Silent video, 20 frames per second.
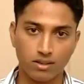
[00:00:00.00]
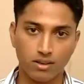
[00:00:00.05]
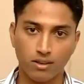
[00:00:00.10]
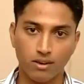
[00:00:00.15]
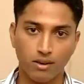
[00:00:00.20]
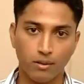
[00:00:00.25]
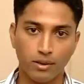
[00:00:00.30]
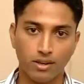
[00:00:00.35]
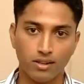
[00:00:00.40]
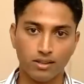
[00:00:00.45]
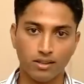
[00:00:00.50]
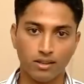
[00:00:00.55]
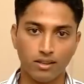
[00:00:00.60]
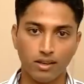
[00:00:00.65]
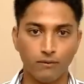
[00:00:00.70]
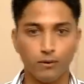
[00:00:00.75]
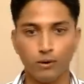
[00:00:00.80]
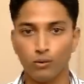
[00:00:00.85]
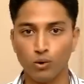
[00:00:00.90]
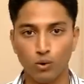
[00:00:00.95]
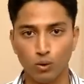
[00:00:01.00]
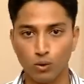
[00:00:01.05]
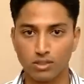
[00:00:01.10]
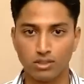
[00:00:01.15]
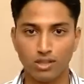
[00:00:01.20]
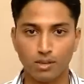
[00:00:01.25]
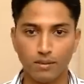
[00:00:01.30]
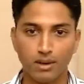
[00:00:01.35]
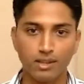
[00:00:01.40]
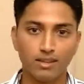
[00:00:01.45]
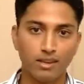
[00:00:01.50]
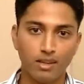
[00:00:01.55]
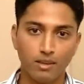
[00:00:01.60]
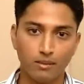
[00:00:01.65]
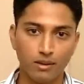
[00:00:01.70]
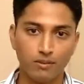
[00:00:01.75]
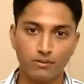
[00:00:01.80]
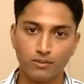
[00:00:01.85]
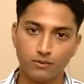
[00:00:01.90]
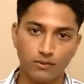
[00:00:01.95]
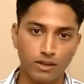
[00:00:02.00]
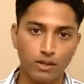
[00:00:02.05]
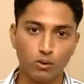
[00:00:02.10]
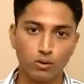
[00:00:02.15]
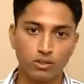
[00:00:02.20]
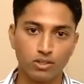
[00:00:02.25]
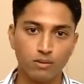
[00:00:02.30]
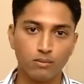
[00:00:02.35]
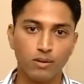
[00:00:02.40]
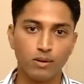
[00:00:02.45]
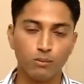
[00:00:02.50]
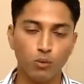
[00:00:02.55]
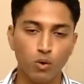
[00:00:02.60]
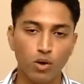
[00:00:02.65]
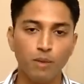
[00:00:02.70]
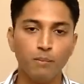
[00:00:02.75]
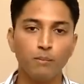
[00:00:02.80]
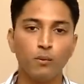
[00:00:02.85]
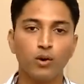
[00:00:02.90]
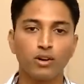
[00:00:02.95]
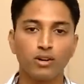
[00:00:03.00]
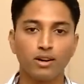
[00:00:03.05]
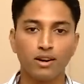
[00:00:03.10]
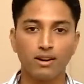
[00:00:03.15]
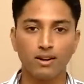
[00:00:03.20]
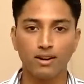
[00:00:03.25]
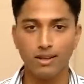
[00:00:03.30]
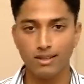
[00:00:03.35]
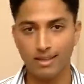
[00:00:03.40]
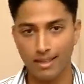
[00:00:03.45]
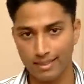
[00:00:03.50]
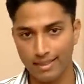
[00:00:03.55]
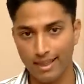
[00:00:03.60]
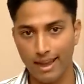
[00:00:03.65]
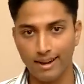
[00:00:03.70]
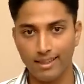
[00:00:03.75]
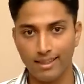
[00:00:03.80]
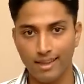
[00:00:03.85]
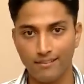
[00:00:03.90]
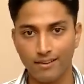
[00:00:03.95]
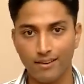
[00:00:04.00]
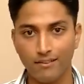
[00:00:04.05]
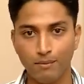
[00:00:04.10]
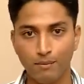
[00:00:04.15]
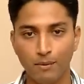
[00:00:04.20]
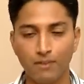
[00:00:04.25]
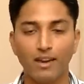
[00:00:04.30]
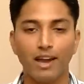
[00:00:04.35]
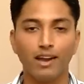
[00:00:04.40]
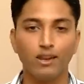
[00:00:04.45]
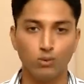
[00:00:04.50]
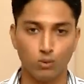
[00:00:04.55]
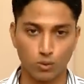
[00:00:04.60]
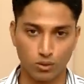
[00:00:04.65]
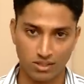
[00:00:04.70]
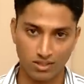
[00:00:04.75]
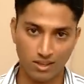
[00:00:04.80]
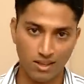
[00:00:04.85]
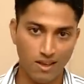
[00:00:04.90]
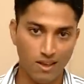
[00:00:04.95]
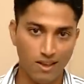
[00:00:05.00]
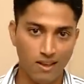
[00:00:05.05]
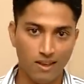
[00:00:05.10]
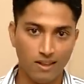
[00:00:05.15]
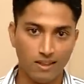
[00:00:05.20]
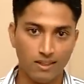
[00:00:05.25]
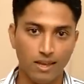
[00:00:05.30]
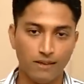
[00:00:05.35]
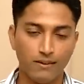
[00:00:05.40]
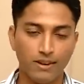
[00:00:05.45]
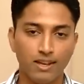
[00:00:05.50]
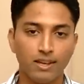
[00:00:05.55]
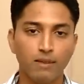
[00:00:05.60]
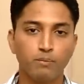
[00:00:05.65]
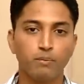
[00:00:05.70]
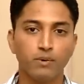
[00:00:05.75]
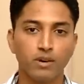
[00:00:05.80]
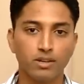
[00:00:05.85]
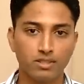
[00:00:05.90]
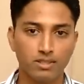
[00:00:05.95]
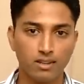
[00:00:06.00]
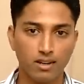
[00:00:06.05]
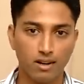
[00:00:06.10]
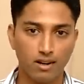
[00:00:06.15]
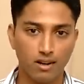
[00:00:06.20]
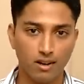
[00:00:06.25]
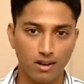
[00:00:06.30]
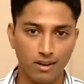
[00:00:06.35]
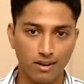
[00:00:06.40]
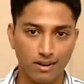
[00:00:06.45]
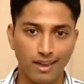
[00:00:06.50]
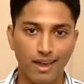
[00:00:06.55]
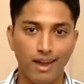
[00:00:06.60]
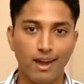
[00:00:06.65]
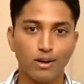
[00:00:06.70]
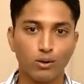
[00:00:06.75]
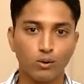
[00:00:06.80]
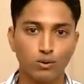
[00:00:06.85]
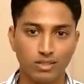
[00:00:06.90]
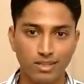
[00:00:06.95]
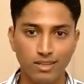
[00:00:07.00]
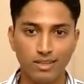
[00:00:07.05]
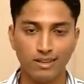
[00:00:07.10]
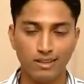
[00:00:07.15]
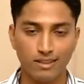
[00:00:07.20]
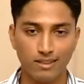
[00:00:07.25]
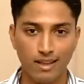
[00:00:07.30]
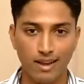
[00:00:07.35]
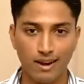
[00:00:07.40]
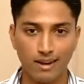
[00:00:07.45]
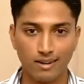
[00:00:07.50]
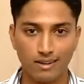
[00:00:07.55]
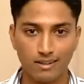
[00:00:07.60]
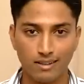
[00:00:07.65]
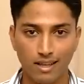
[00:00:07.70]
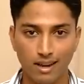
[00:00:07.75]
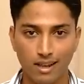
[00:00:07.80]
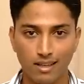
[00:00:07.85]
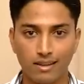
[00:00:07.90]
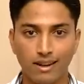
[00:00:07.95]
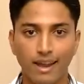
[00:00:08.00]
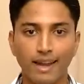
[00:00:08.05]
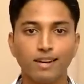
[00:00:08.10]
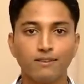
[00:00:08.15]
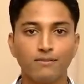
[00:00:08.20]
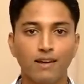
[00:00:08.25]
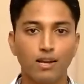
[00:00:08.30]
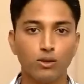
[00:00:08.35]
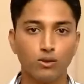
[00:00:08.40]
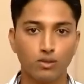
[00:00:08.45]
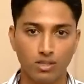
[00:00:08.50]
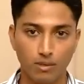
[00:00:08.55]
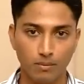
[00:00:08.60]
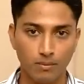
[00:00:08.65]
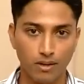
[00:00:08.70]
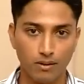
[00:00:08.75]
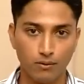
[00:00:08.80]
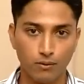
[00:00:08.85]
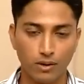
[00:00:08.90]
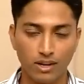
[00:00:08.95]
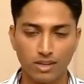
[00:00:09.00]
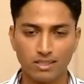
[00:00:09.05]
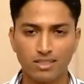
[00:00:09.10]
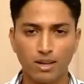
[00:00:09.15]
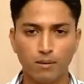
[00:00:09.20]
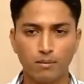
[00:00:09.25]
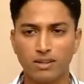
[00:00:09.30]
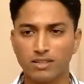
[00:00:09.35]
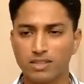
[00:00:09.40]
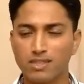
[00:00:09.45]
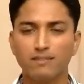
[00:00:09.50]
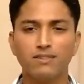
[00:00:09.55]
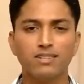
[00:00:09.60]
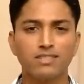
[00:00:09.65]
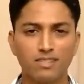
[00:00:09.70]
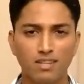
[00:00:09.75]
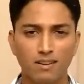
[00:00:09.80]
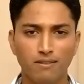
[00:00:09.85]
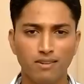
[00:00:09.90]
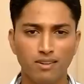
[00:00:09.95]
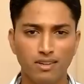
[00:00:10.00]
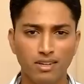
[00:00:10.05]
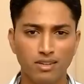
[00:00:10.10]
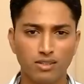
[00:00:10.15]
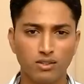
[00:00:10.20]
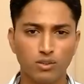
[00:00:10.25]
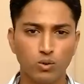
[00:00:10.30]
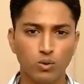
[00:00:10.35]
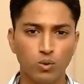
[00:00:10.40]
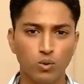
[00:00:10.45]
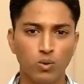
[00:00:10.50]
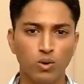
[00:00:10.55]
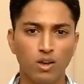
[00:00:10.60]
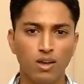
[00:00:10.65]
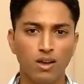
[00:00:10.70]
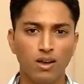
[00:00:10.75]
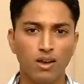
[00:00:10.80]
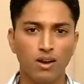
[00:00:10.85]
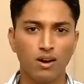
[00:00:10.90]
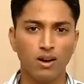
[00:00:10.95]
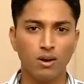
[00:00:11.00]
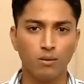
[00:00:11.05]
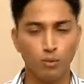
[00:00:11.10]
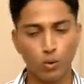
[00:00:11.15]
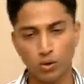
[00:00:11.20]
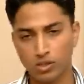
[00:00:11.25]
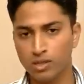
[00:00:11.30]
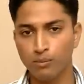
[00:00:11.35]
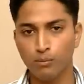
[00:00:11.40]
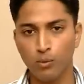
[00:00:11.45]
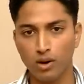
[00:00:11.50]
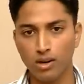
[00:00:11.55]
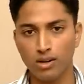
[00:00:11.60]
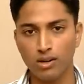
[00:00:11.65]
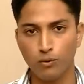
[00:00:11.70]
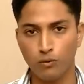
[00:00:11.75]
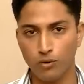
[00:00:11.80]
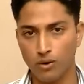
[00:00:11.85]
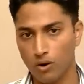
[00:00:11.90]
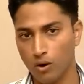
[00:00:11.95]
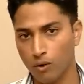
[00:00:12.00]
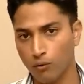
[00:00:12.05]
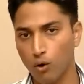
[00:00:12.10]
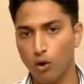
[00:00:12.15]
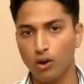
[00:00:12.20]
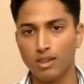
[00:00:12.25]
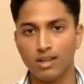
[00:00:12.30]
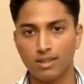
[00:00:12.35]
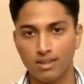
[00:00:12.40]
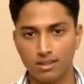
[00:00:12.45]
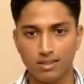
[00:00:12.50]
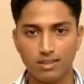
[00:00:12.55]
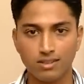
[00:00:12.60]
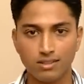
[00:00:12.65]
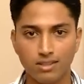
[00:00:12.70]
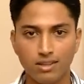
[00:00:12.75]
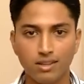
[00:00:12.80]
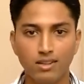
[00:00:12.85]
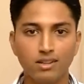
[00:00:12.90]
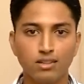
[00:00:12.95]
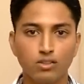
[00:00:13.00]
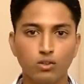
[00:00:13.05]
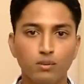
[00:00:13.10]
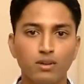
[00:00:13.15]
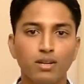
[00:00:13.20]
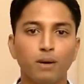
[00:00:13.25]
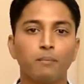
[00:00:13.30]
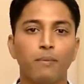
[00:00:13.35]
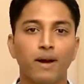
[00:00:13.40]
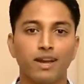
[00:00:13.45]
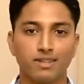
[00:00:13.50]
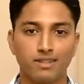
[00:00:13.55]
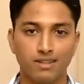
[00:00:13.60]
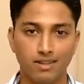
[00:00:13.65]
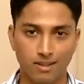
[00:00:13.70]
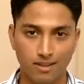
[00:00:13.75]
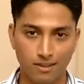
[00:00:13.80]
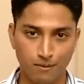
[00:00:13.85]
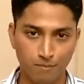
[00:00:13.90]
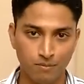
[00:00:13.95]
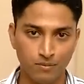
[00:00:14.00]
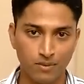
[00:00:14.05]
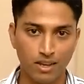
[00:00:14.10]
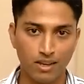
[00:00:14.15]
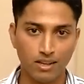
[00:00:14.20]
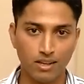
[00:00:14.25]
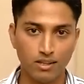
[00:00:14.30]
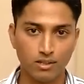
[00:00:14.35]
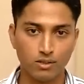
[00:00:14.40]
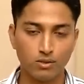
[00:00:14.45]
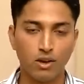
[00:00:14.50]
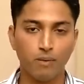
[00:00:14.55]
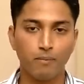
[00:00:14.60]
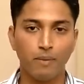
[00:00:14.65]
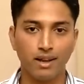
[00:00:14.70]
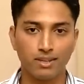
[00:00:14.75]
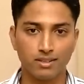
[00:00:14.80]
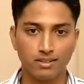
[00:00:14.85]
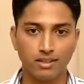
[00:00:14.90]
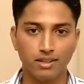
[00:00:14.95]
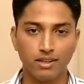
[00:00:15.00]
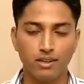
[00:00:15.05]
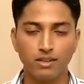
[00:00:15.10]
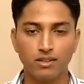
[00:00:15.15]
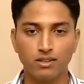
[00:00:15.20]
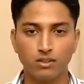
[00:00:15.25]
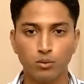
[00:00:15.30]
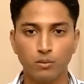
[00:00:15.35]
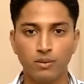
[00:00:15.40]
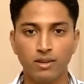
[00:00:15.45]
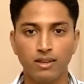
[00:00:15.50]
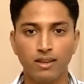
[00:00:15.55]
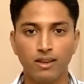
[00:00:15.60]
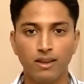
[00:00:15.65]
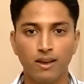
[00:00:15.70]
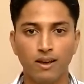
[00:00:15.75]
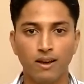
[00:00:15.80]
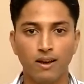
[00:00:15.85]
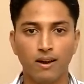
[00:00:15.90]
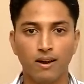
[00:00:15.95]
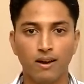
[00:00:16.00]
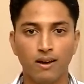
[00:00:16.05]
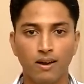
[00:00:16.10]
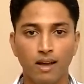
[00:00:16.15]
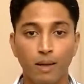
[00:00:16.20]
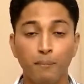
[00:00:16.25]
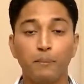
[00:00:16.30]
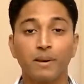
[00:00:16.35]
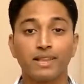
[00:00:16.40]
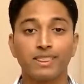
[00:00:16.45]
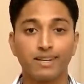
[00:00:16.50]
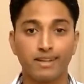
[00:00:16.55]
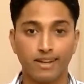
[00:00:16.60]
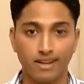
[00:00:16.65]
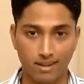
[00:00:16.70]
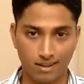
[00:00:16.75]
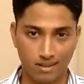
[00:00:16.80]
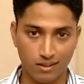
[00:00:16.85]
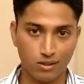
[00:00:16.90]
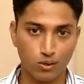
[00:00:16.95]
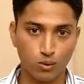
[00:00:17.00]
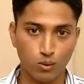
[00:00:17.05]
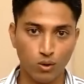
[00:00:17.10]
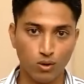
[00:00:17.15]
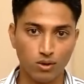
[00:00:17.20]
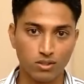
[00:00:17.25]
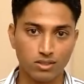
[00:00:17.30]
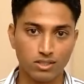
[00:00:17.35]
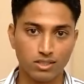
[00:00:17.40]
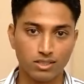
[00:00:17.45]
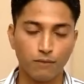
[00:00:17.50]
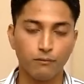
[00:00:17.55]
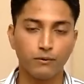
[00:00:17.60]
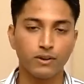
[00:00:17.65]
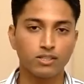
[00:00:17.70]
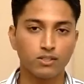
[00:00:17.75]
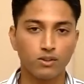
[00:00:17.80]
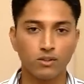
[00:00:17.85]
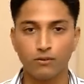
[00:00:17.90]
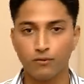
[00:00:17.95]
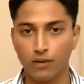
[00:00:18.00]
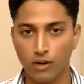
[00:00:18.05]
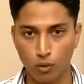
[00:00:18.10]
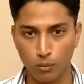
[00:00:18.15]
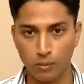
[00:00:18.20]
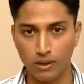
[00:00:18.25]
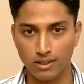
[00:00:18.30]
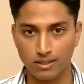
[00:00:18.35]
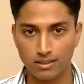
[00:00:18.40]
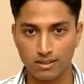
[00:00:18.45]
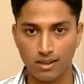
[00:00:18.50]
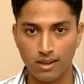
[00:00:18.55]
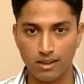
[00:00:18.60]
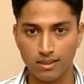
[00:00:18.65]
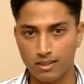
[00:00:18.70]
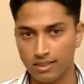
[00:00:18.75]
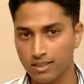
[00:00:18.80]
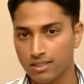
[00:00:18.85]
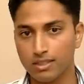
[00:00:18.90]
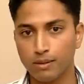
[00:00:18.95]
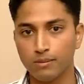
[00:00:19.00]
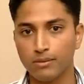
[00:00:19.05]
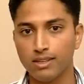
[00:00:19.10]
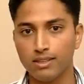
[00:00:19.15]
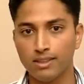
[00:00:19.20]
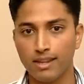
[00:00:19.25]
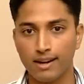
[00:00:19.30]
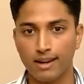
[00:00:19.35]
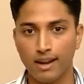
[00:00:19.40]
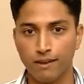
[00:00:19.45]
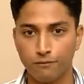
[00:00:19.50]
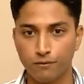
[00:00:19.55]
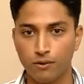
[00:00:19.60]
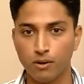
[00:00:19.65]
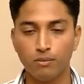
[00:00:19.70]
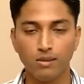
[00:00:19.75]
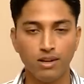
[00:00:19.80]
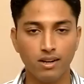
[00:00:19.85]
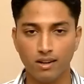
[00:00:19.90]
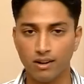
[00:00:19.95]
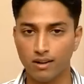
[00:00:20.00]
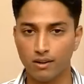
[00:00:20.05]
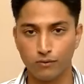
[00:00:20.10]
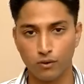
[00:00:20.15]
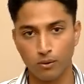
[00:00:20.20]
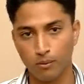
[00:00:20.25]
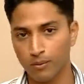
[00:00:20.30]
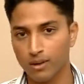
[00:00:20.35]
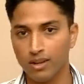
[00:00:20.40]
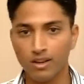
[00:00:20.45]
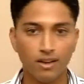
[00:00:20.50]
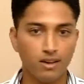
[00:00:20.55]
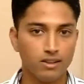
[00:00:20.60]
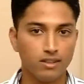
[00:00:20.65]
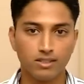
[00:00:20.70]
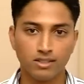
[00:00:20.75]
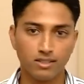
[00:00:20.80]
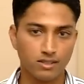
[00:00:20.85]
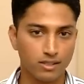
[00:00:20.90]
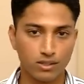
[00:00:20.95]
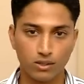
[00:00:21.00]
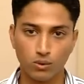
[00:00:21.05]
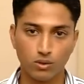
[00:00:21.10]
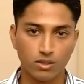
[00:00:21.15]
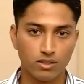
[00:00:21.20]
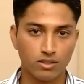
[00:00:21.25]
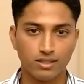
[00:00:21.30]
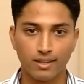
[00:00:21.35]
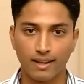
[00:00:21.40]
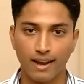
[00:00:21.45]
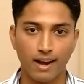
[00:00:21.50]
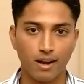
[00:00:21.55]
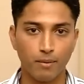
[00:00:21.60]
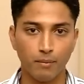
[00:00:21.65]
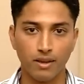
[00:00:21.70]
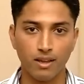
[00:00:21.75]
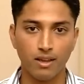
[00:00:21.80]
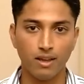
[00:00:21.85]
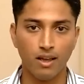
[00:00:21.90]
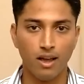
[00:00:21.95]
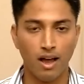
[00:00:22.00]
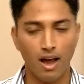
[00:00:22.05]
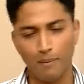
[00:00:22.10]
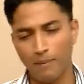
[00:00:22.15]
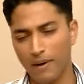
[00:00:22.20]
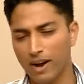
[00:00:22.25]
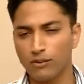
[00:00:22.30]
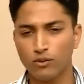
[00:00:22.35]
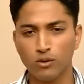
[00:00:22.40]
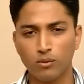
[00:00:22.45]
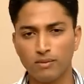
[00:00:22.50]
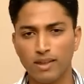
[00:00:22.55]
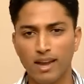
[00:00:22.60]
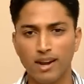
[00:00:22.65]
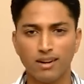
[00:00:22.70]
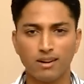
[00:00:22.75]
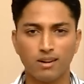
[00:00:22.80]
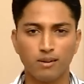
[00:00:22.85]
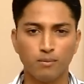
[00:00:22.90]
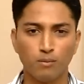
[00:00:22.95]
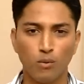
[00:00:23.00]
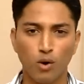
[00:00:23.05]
I mean, everyone knows that Money in the Name gives free coaching, but more importantly than that, they have given me values. They have taken personal care to see that there are the right values in me. For example, a civil servant needs to, most importantly of all the other things, he needs to be compassionate. He needs to have passion. He needs to be empathetic towards the sufferings of the fellow beings. And this is something that I firmly learned from this institute, this academy. Apart from that,